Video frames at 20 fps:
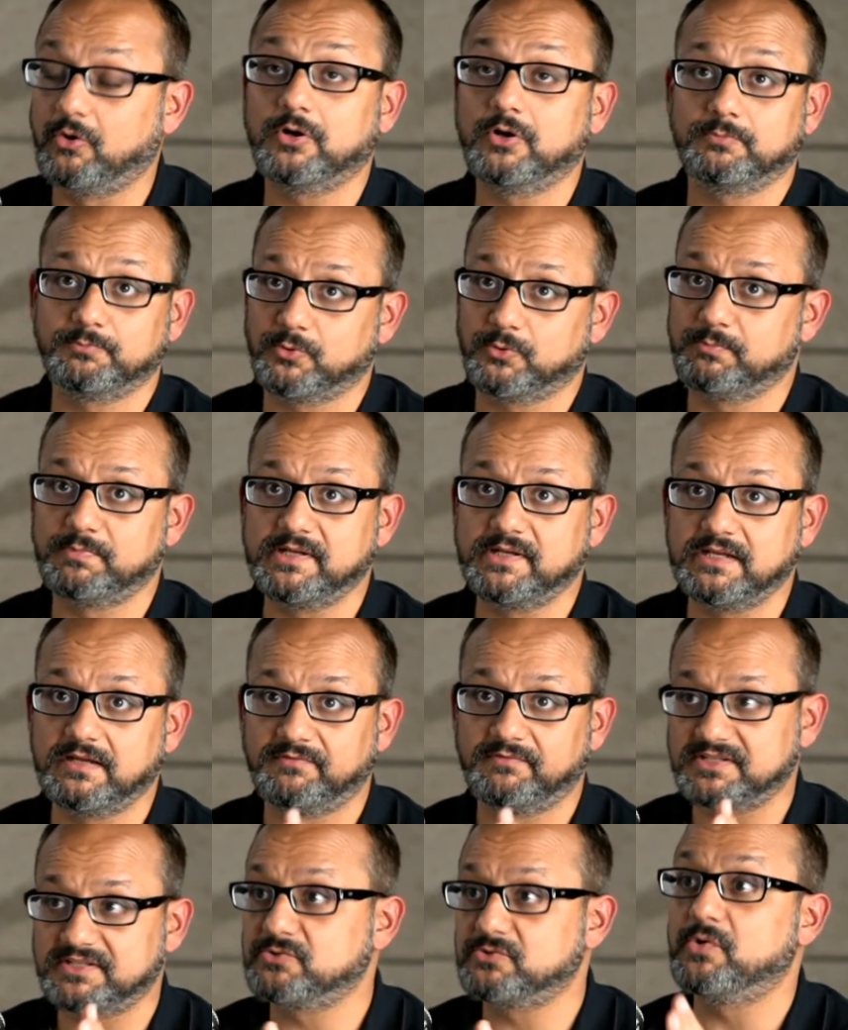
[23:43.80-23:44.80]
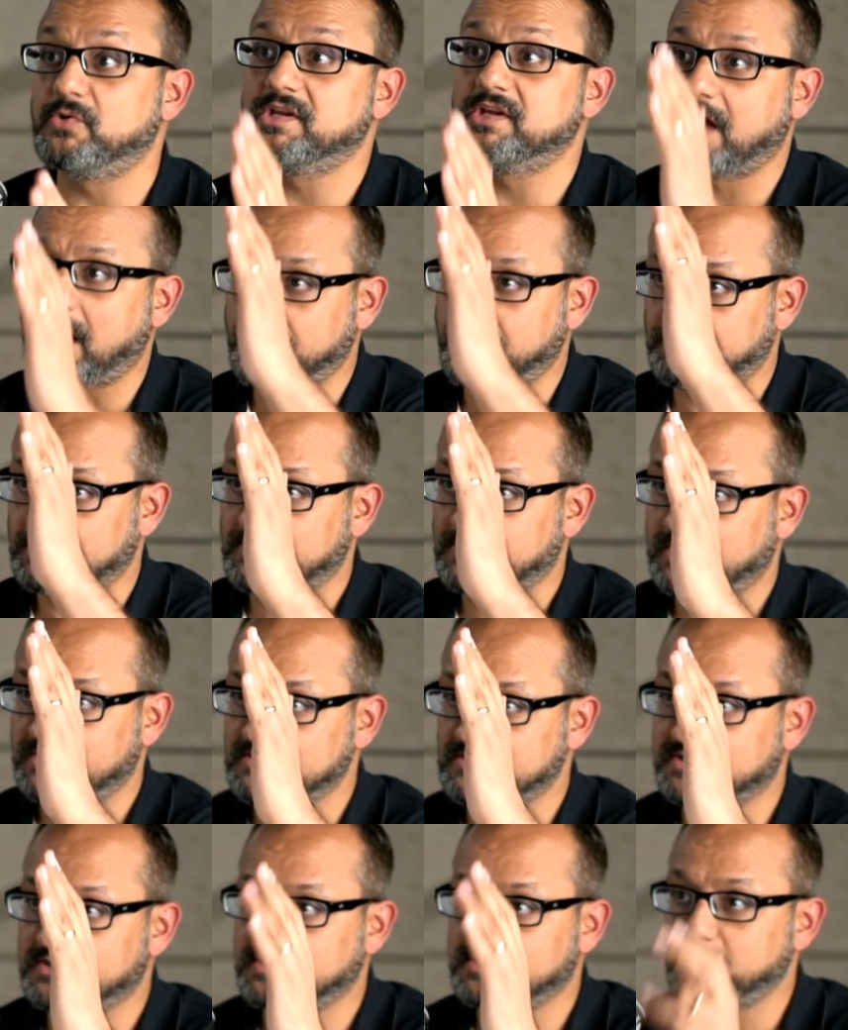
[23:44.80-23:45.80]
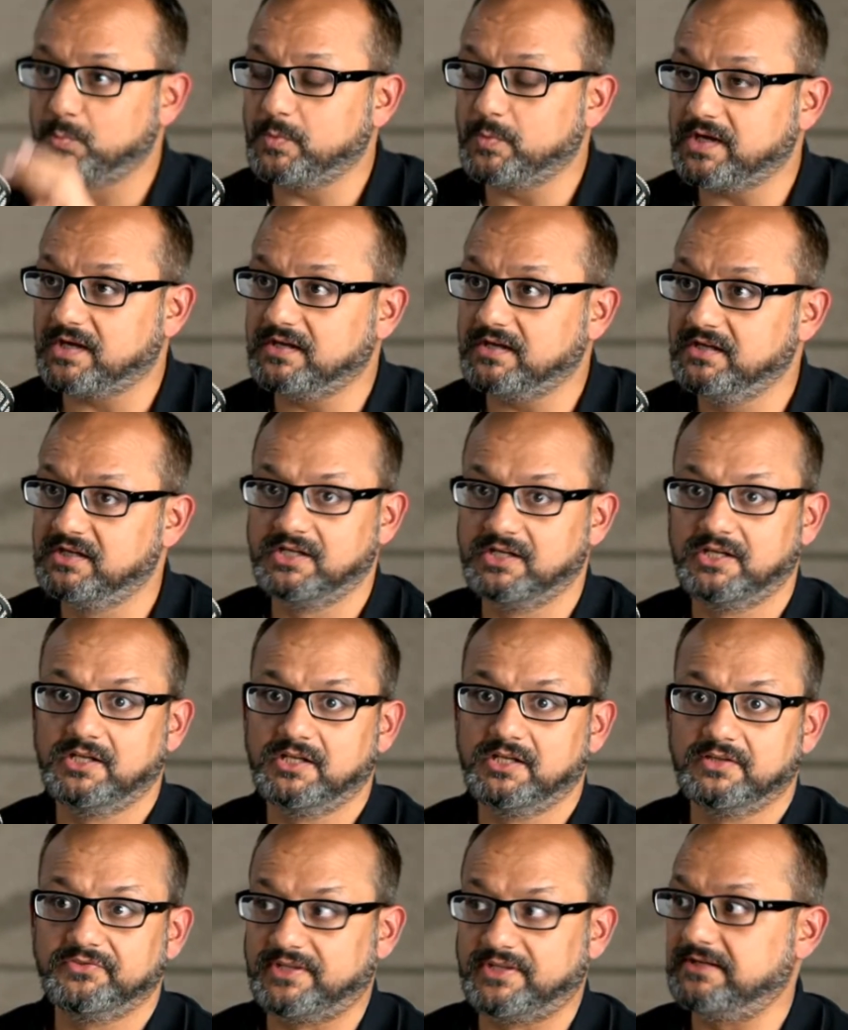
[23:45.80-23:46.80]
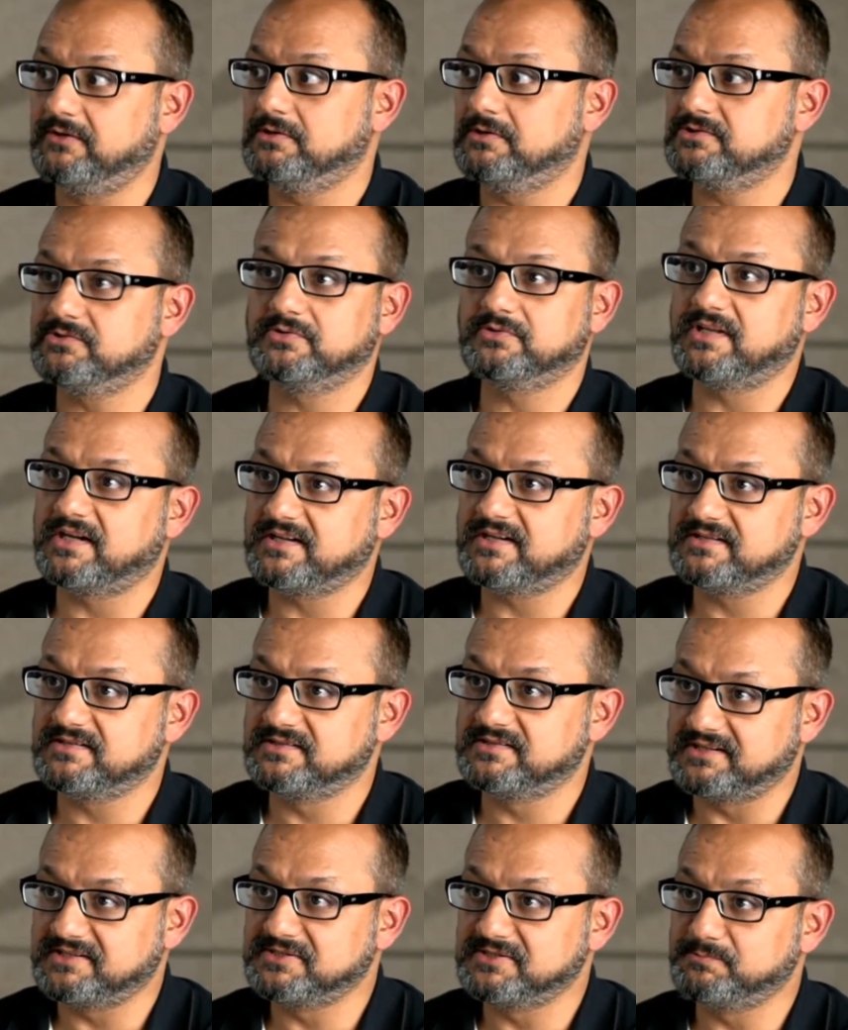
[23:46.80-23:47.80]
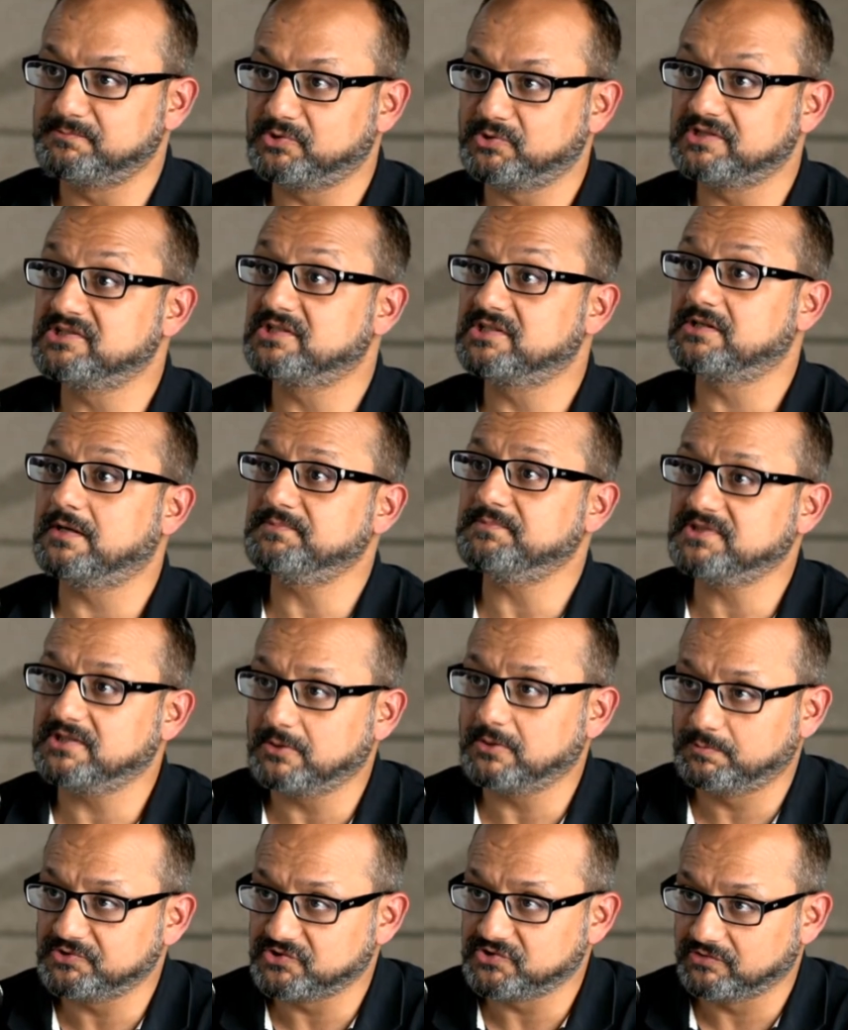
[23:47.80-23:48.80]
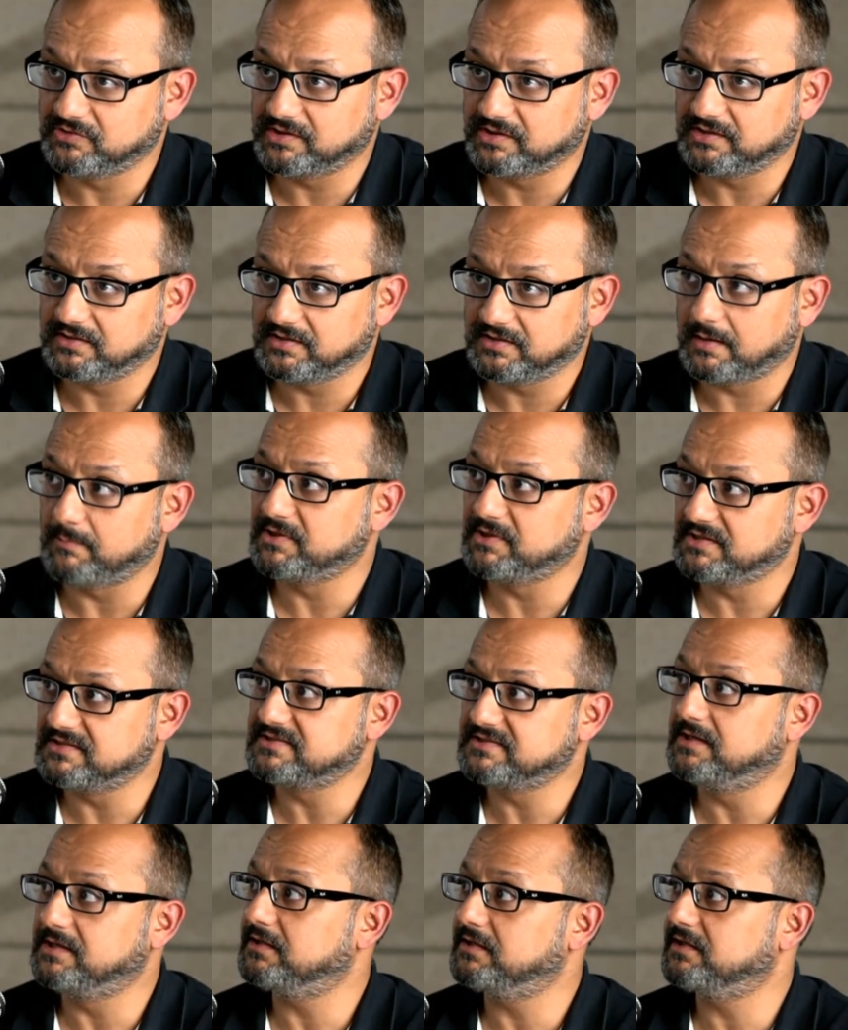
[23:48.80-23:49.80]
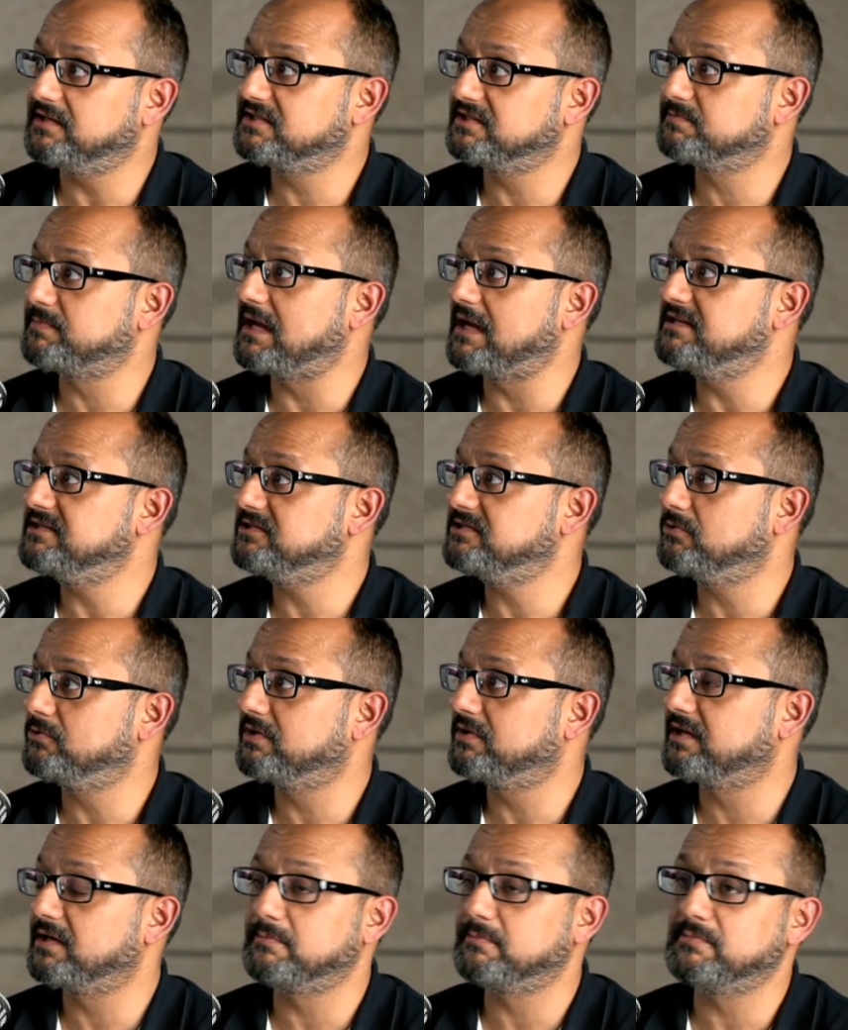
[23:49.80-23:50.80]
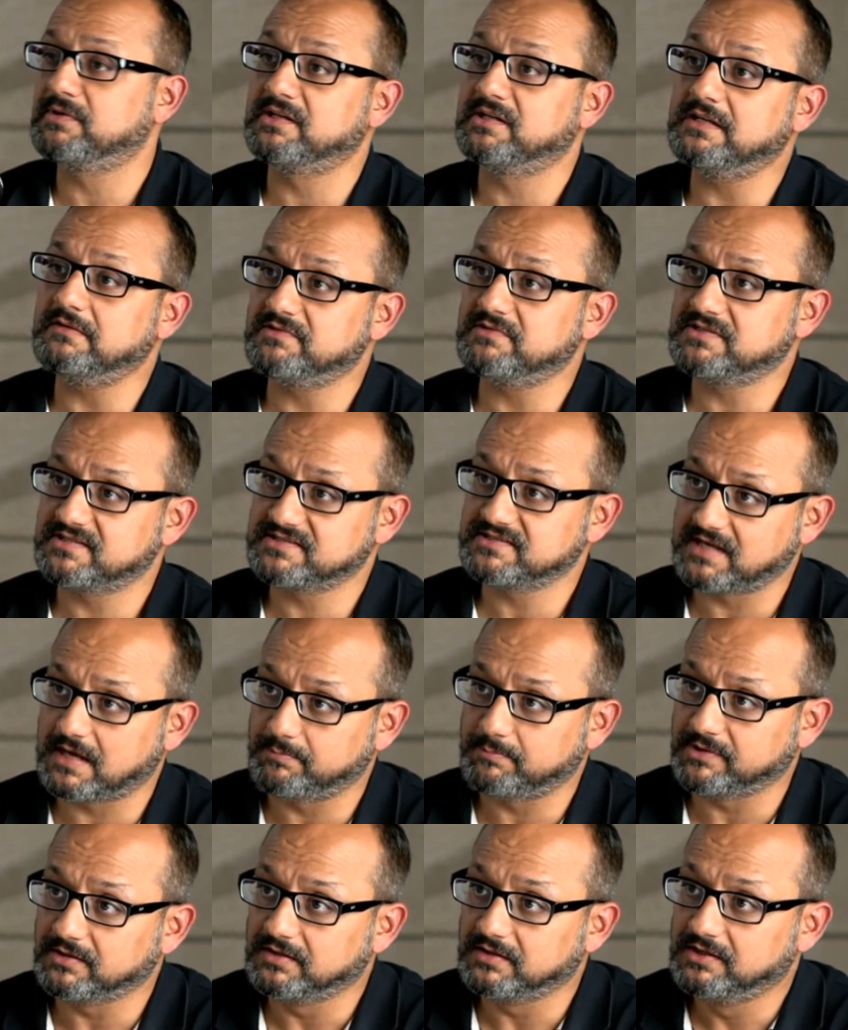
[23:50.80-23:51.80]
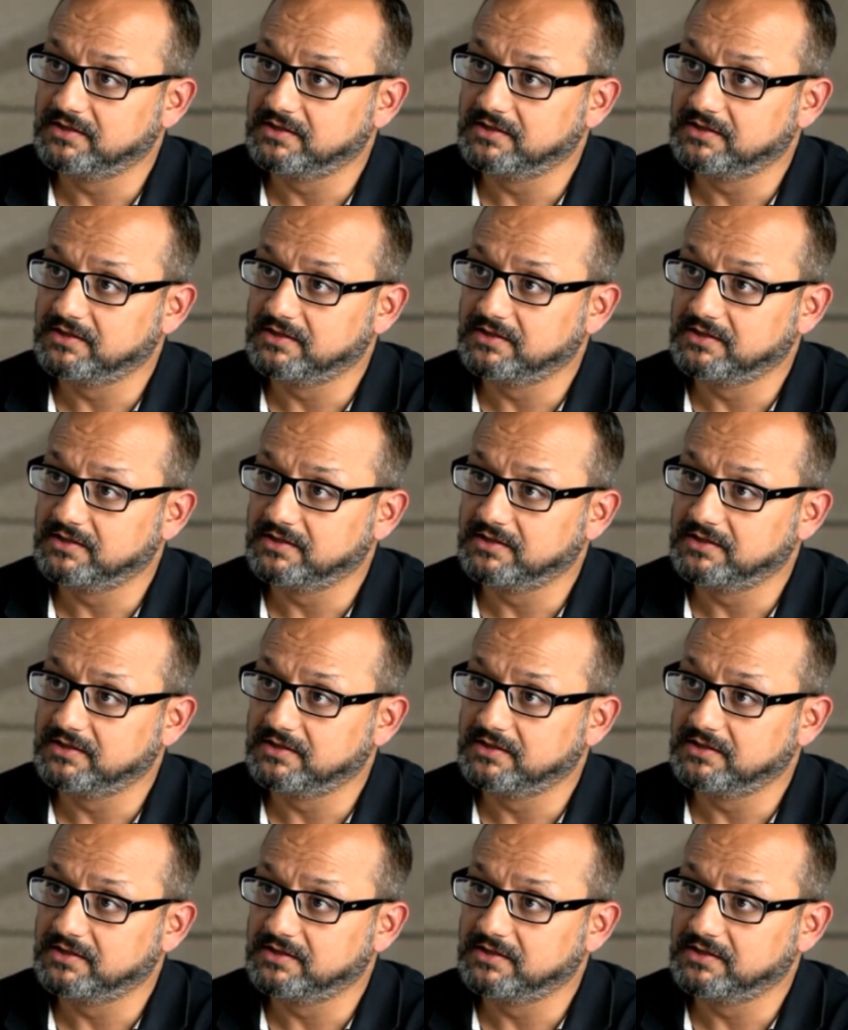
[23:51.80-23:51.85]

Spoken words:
probably if it is going up in a certain way, then also that is a potential upsell opportunity. I mean, is there an expansion or an M&A which has happened?